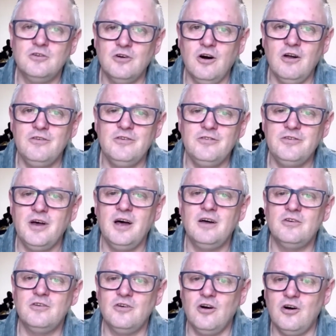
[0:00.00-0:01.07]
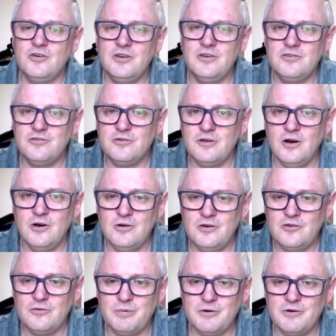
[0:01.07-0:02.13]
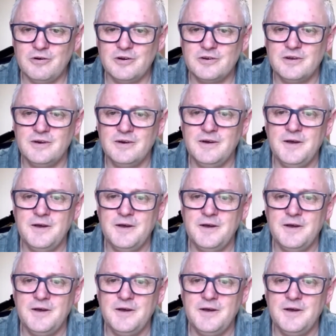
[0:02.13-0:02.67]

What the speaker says: God the Son, God his Holy Spirit,